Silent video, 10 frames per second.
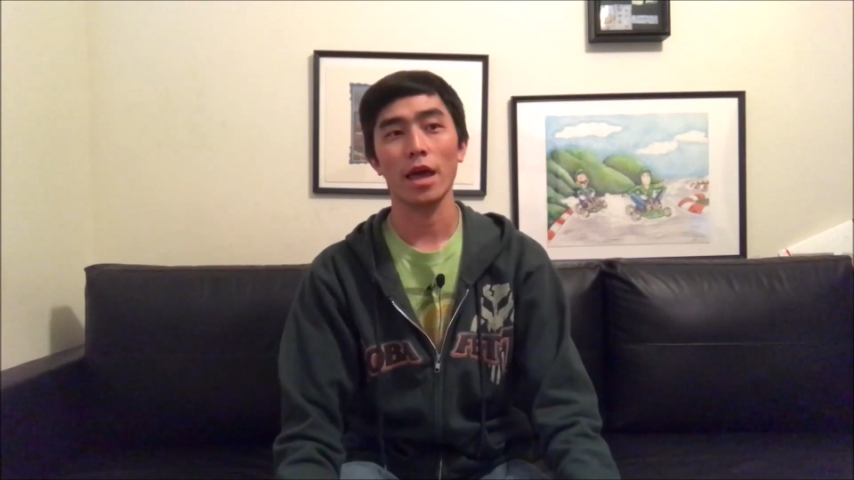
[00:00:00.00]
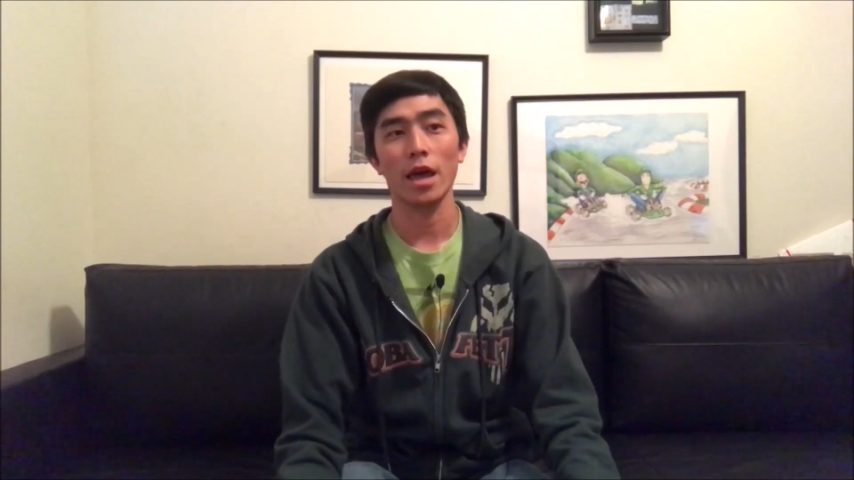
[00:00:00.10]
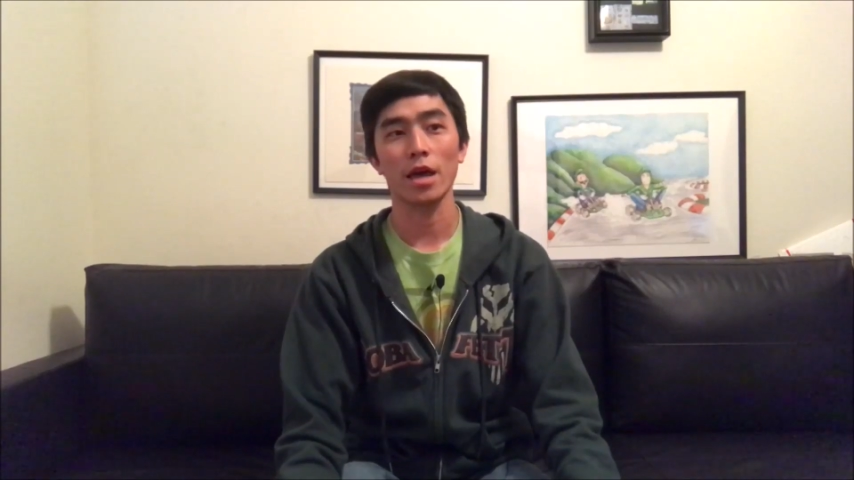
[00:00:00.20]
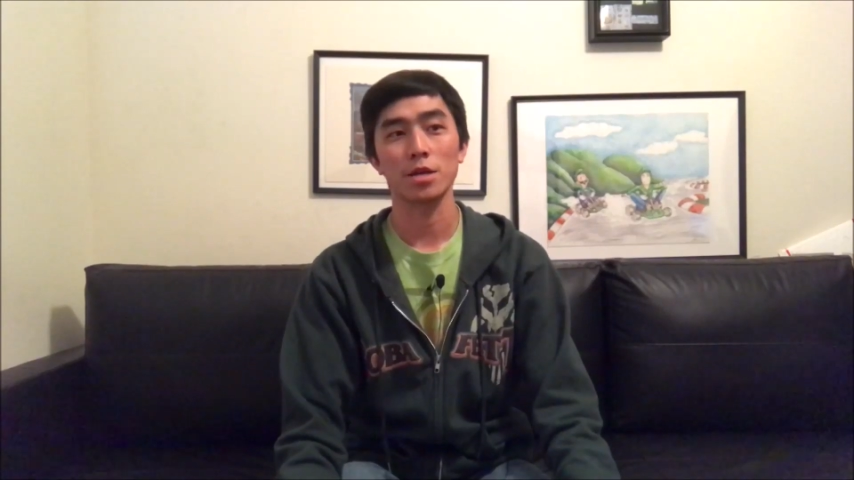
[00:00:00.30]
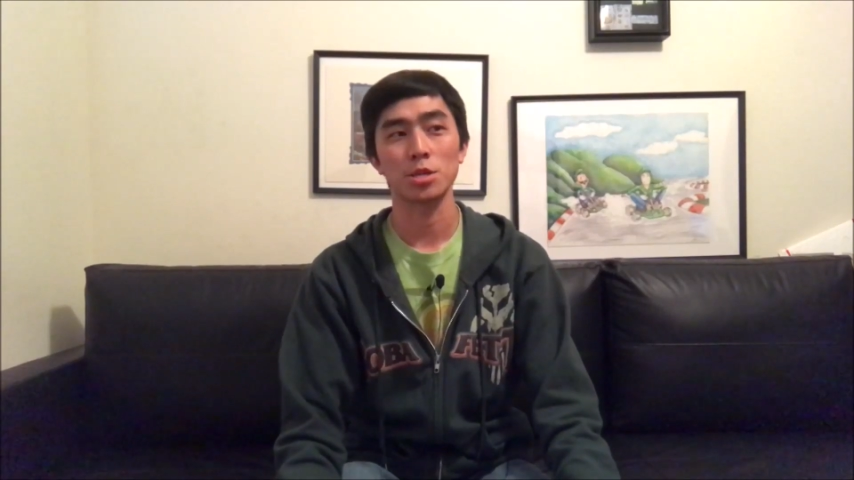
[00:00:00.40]

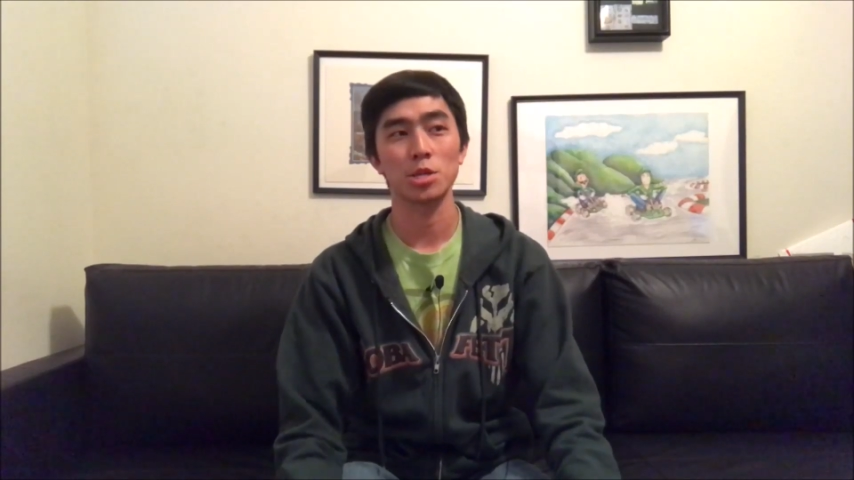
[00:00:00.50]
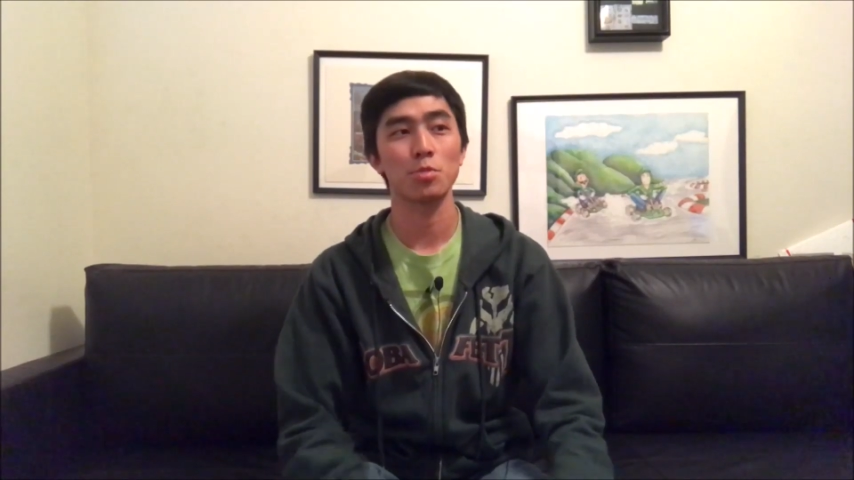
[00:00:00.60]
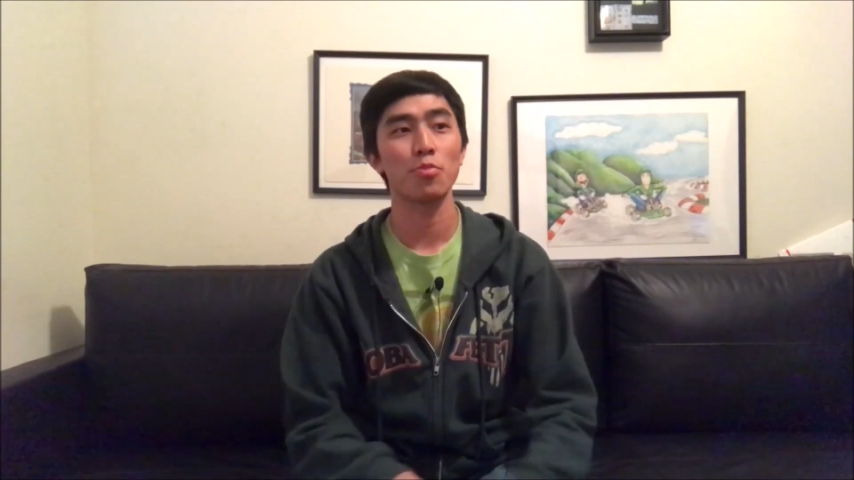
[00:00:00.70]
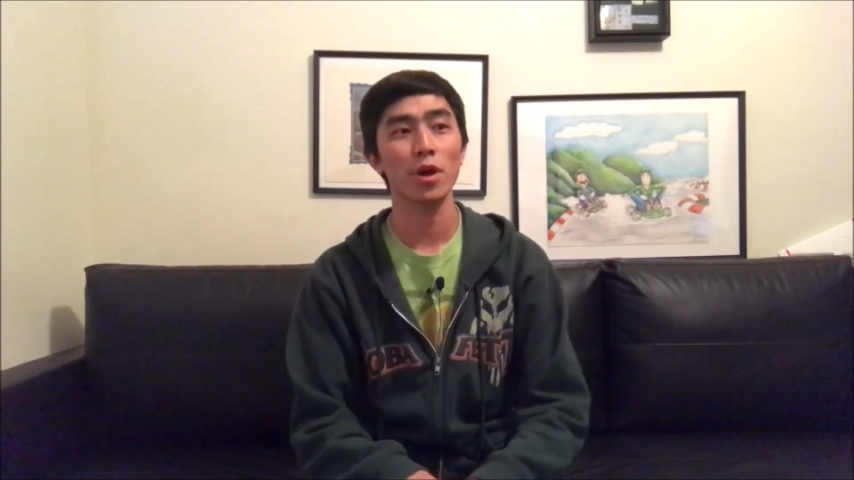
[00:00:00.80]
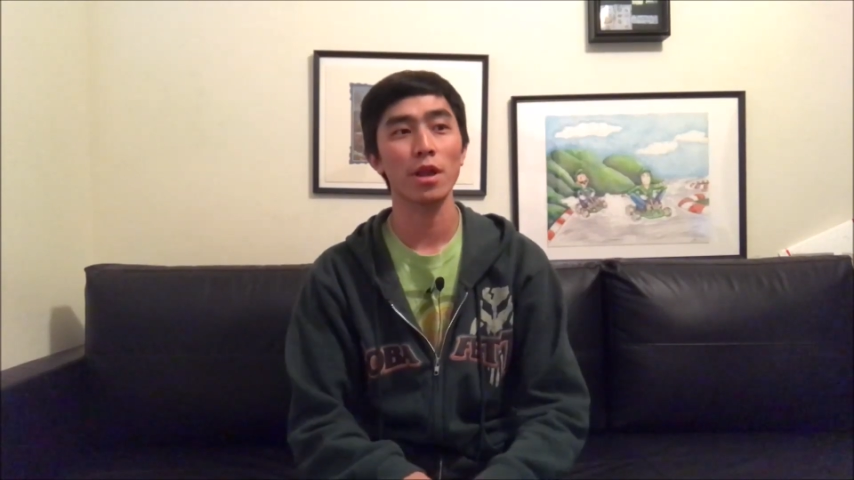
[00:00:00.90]
and
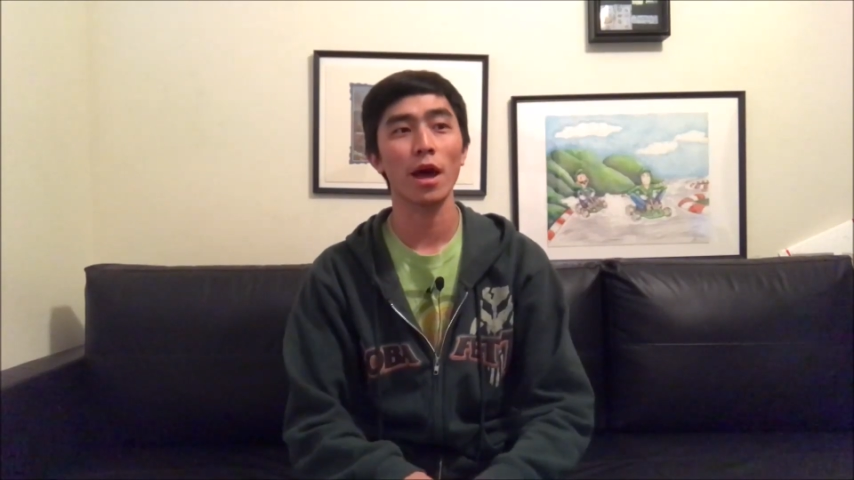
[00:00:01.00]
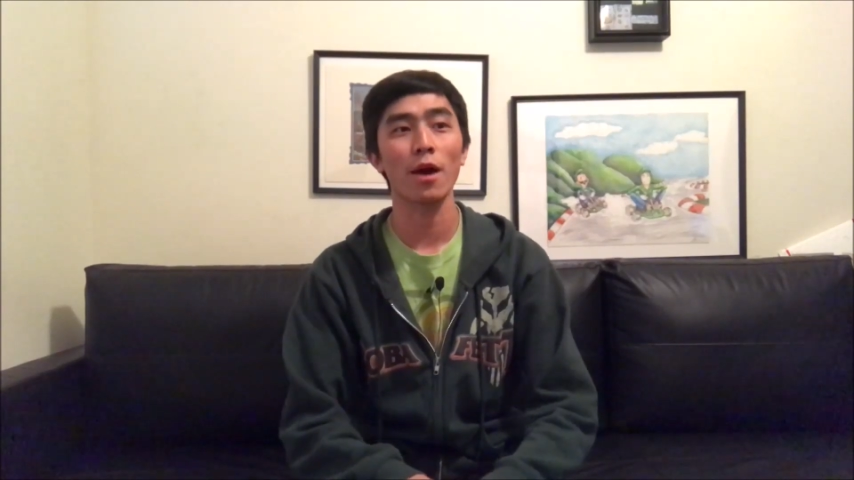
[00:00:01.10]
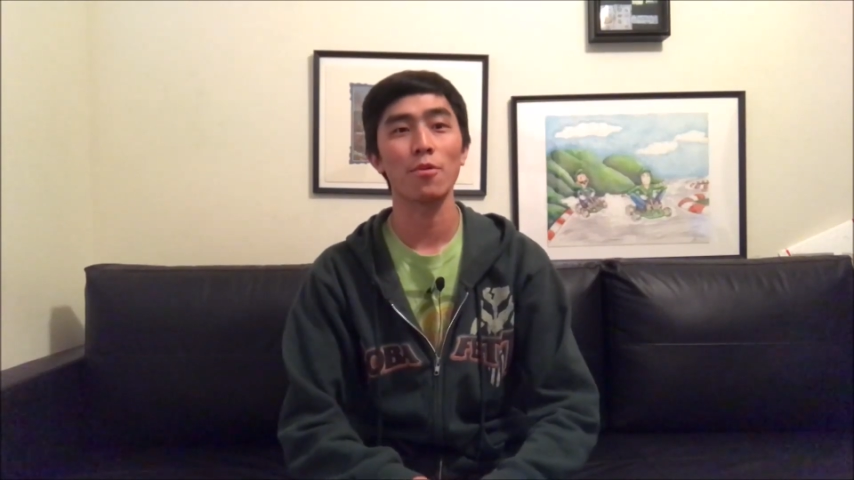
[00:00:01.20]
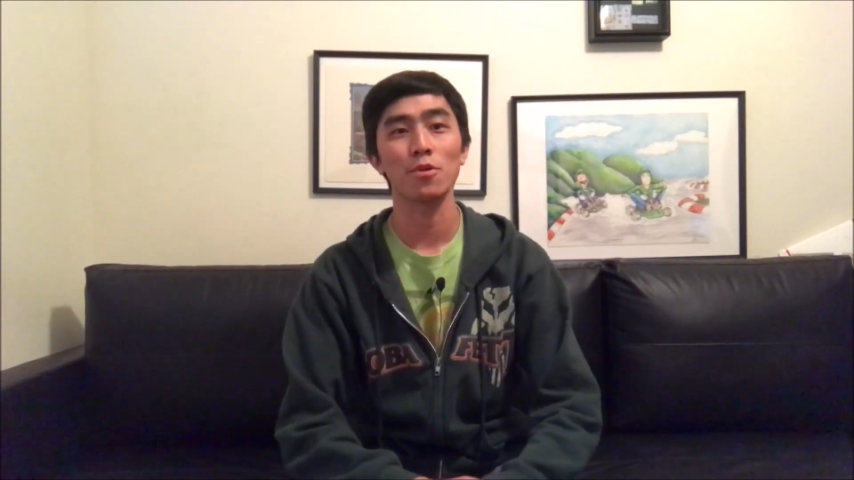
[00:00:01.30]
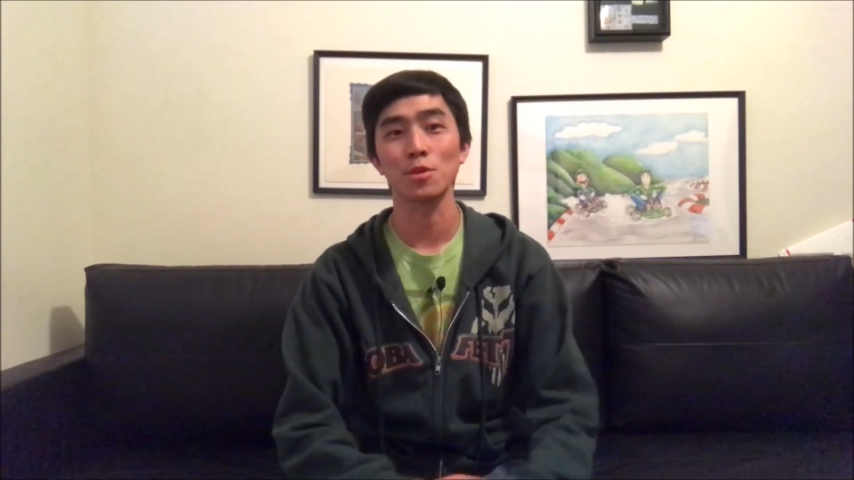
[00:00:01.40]
spread
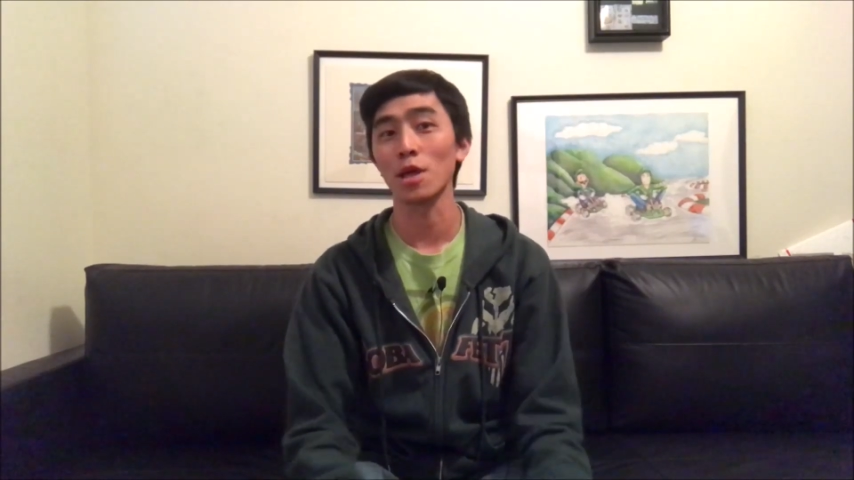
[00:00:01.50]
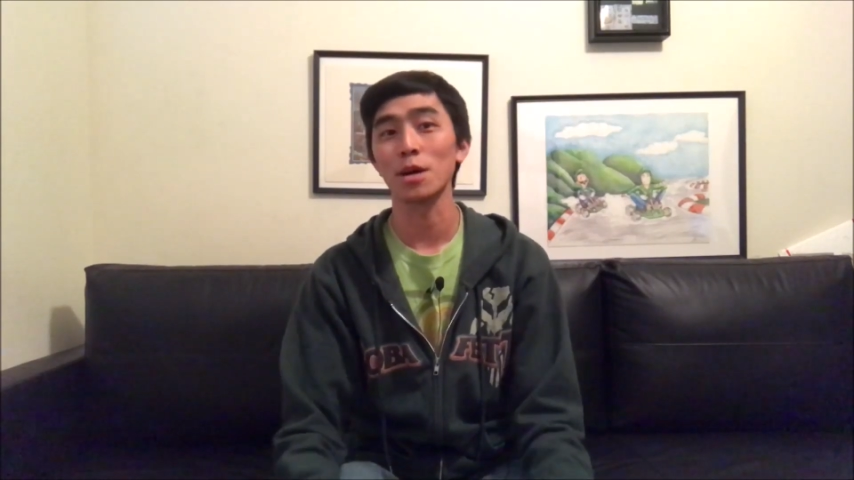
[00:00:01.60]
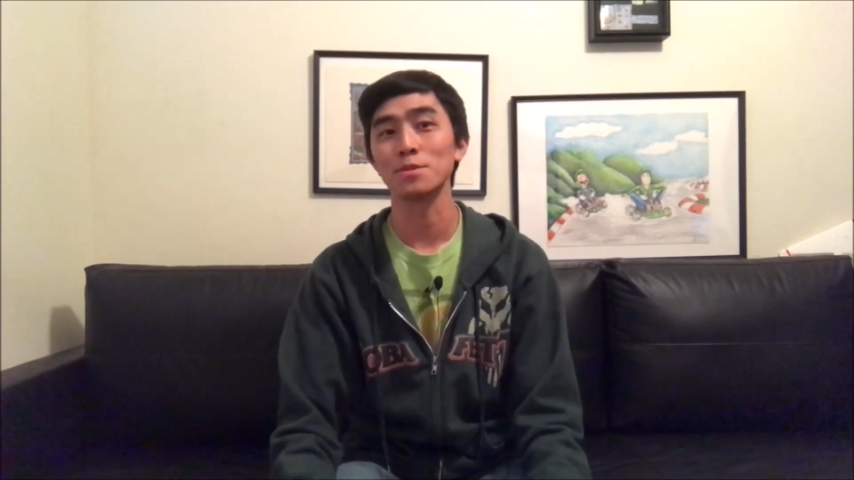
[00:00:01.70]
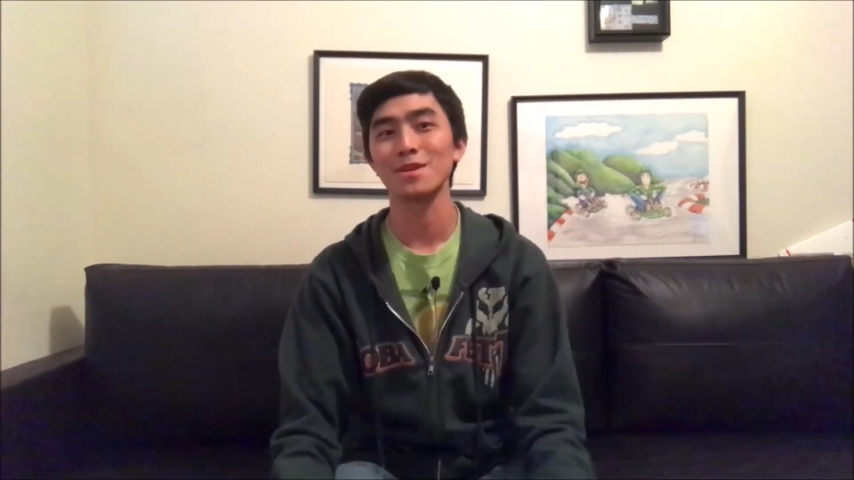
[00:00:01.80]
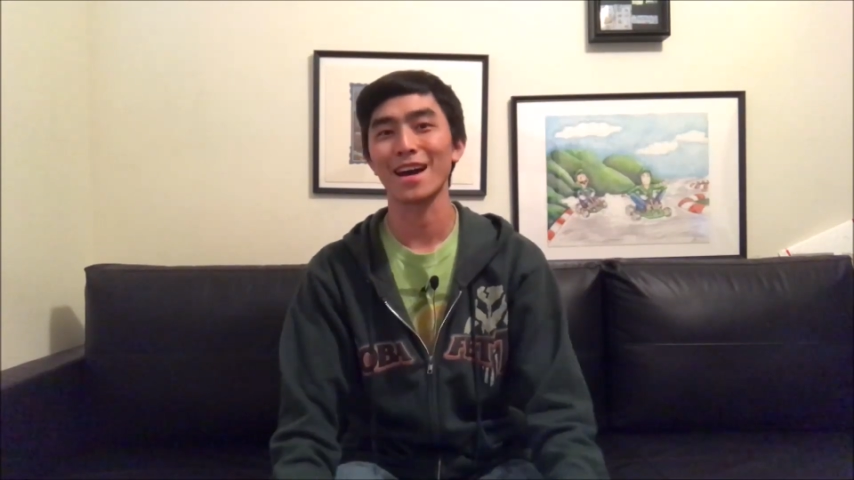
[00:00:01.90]
our
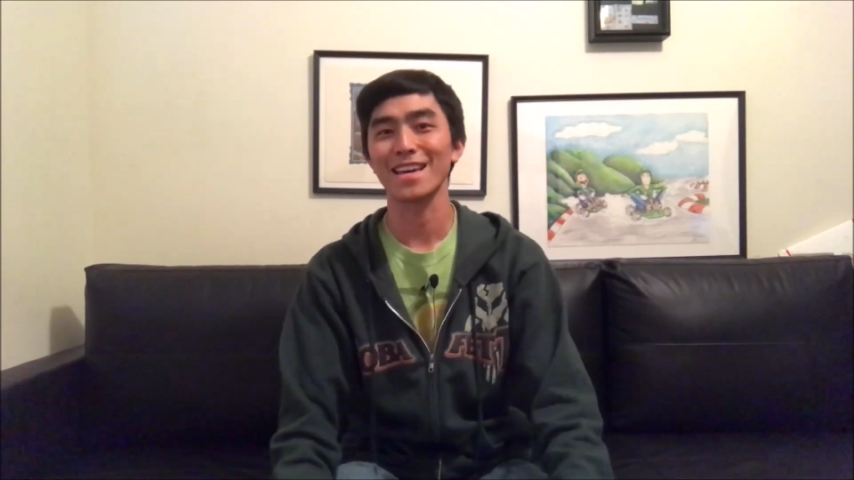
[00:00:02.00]
love,